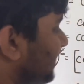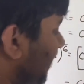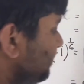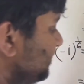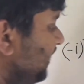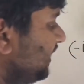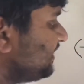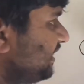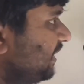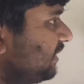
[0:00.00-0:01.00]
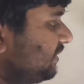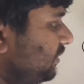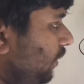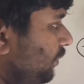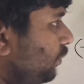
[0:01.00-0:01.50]
times this,
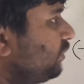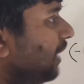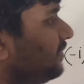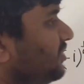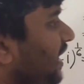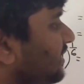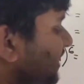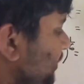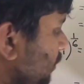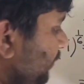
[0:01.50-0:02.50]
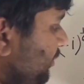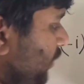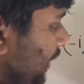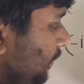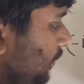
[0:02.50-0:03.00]
so 2 times 6 it will be
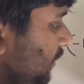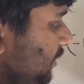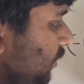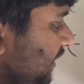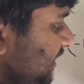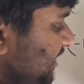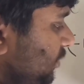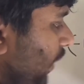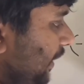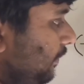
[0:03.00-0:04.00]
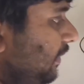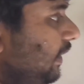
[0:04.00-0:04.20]
12, so this is 12.